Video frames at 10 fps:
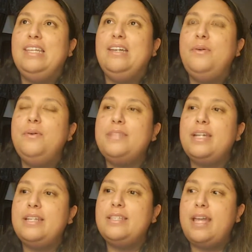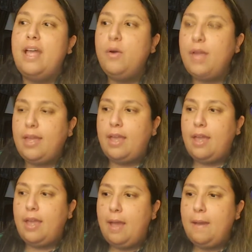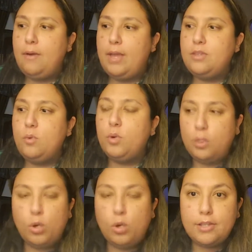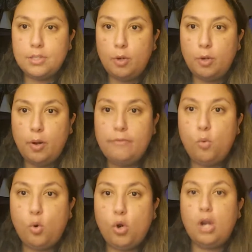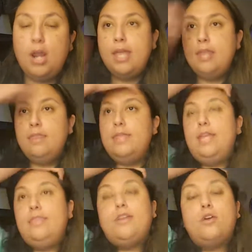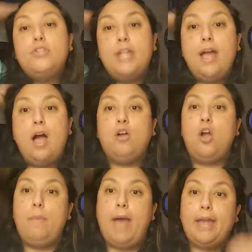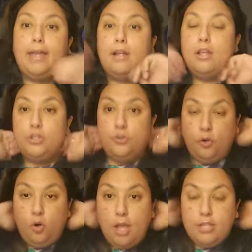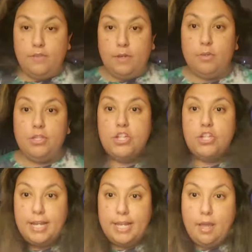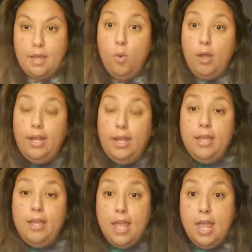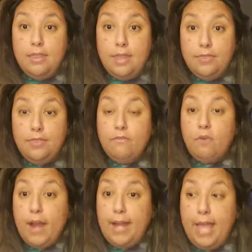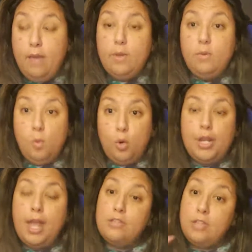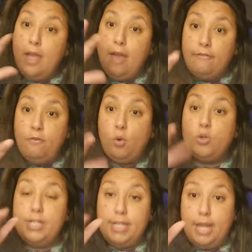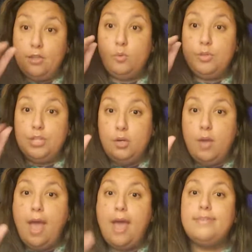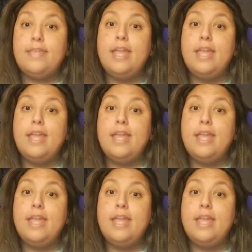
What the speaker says: What was I going to say? Oh, yeah. Okay, so we're going to work out tomorrow at 4. Then Thursday, I'll go back and I'll do CrossFit with JD at 1. And then Friday, we will work out at 4 together with you guys.